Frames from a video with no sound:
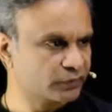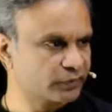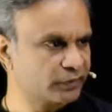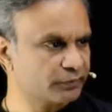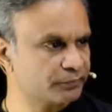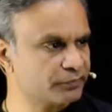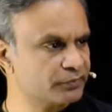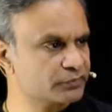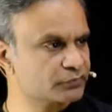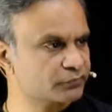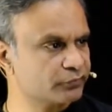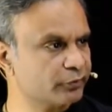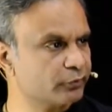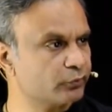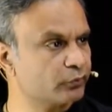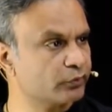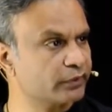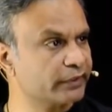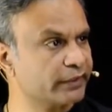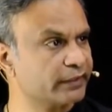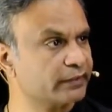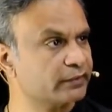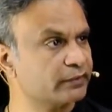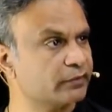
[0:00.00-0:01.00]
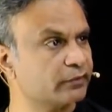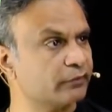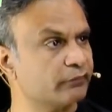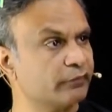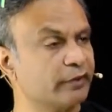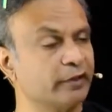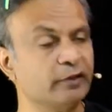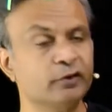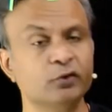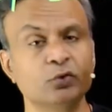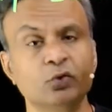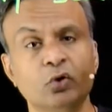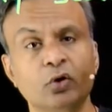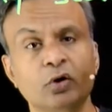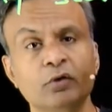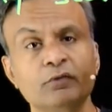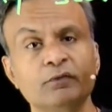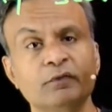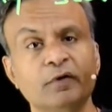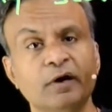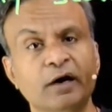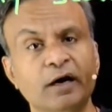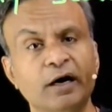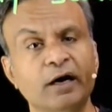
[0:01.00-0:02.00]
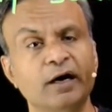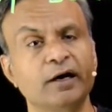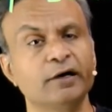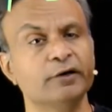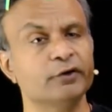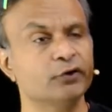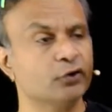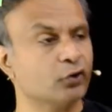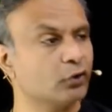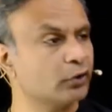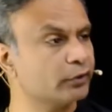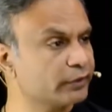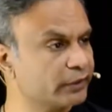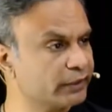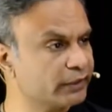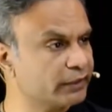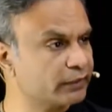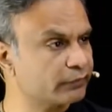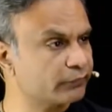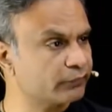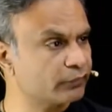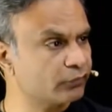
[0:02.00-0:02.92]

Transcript: That means we have to get the value of r dot a.